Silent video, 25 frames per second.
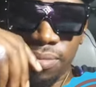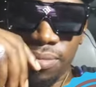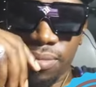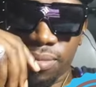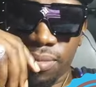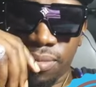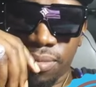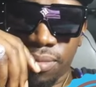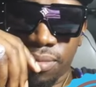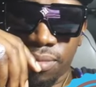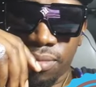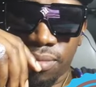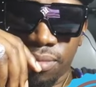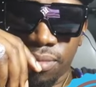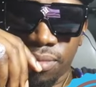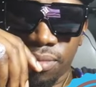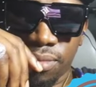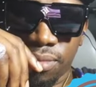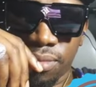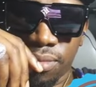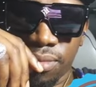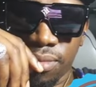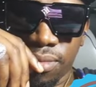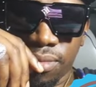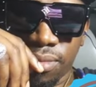
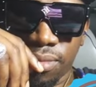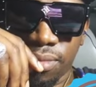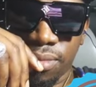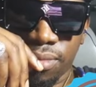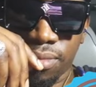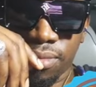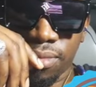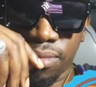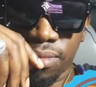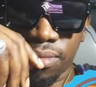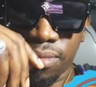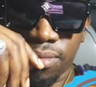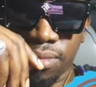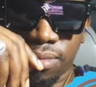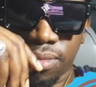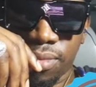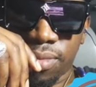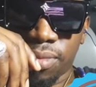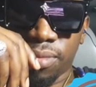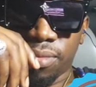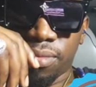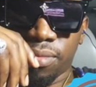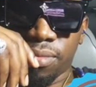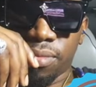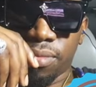
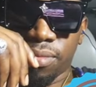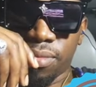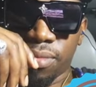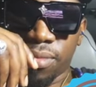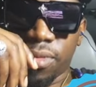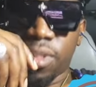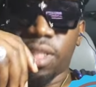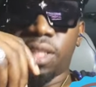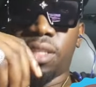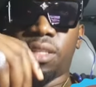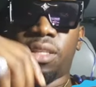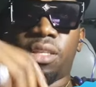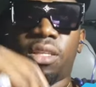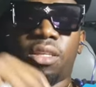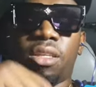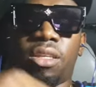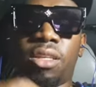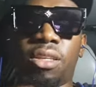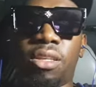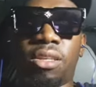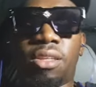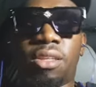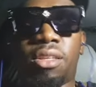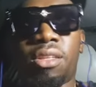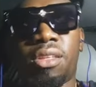
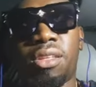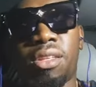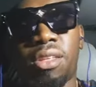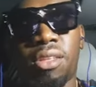Nobody speaks.